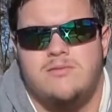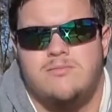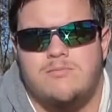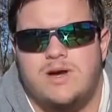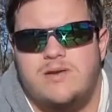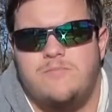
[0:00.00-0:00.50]

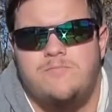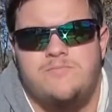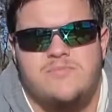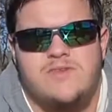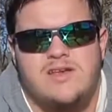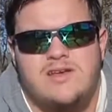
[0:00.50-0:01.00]
But
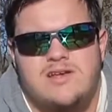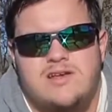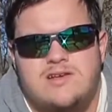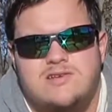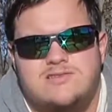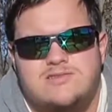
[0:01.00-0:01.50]

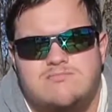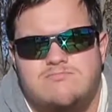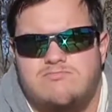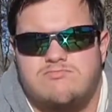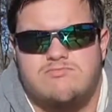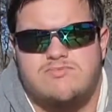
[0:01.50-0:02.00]

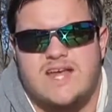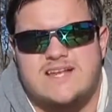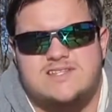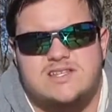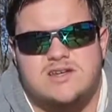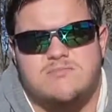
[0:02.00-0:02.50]

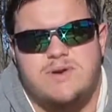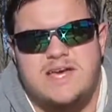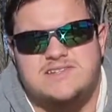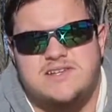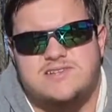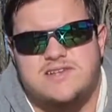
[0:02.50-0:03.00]
that's the
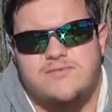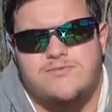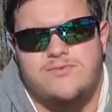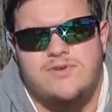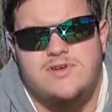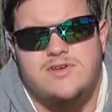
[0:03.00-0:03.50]
basics
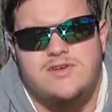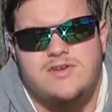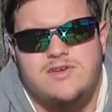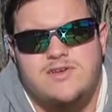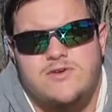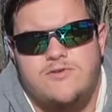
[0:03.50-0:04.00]
of
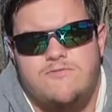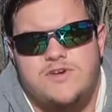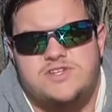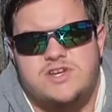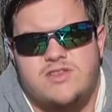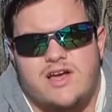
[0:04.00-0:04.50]

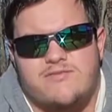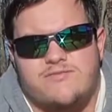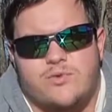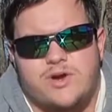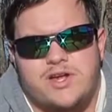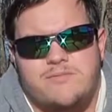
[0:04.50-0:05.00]
fishing line
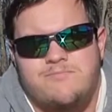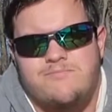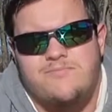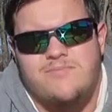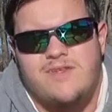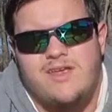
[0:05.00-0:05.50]
for you.
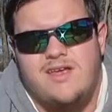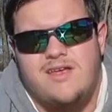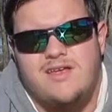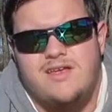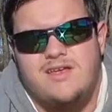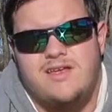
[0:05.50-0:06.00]

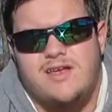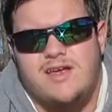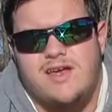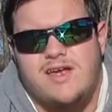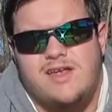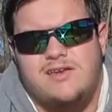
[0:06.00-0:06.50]

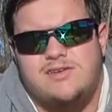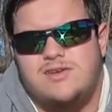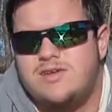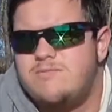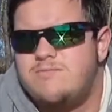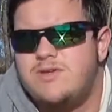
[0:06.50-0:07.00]
And
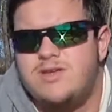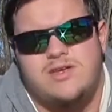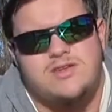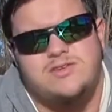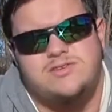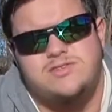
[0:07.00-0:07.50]

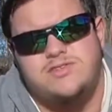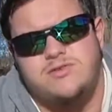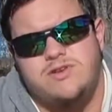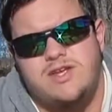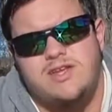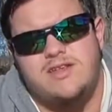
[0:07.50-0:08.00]

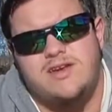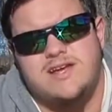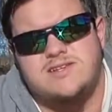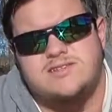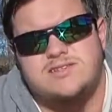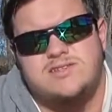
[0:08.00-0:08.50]
tune in the
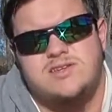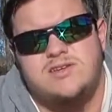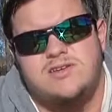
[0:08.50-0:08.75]
next,